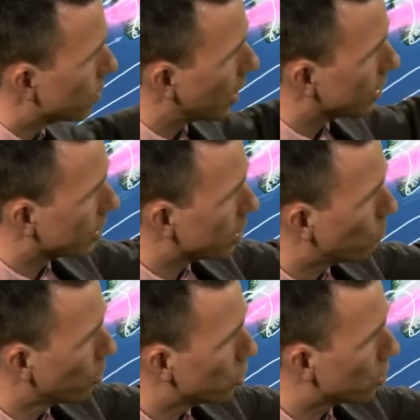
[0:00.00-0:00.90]
starting to
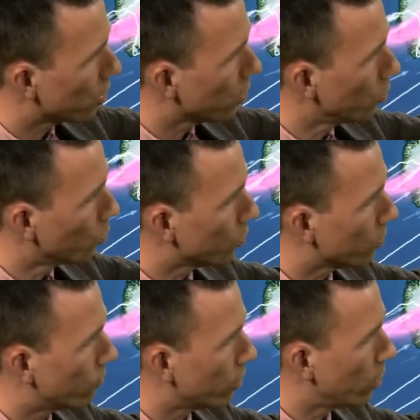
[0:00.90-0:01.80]
push to the north
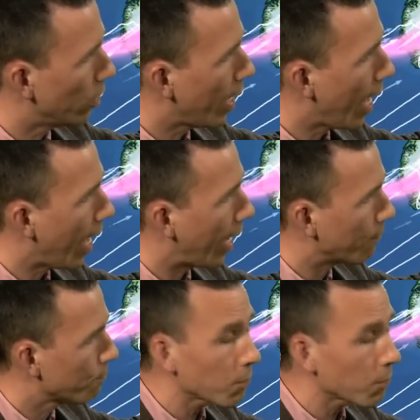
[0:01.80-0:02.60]
of the UK.